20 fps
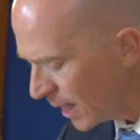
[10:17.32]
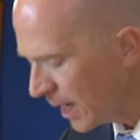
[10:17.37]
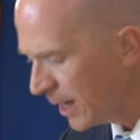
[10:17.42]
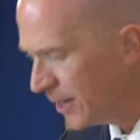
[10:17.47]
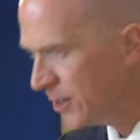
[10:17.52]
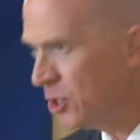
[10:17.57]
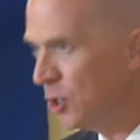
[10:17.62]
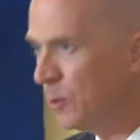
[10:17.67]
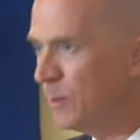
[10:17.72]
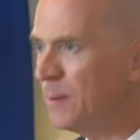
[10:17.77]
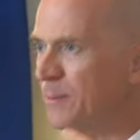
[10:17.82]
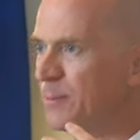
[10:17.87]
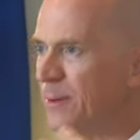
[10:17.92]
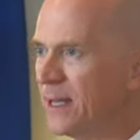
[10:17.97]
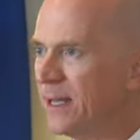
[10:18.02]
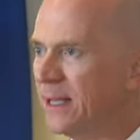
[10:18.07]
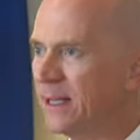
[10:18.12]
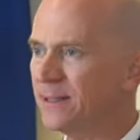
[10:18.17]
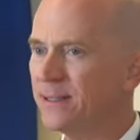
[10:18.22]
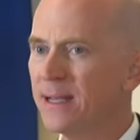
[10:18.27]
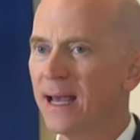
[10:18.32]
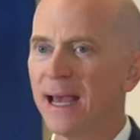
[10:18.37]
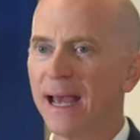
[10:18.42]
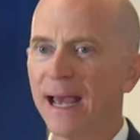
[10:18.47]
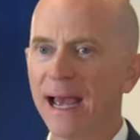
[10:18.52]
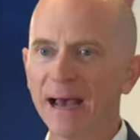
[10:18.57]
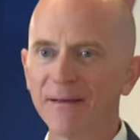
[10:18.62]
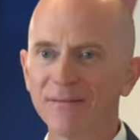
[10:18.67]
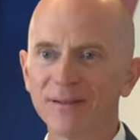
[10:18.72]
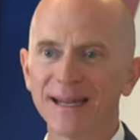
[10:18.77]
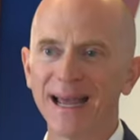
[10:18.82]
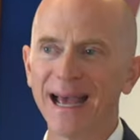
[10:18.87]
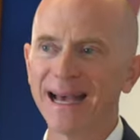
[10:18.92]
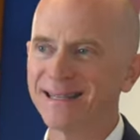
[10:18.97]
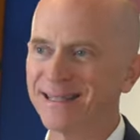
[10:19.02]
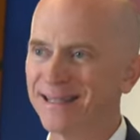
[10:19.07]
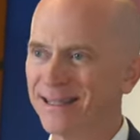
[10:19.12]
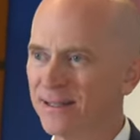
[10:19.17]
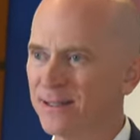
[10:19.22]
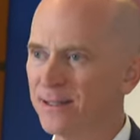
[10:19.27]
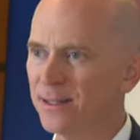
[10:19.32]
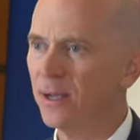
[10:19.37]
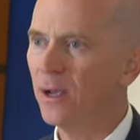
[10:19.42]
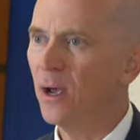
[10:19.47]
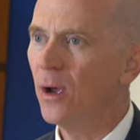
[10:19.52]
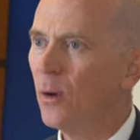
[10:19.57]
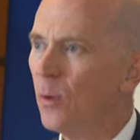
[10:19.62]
human beings have an essence.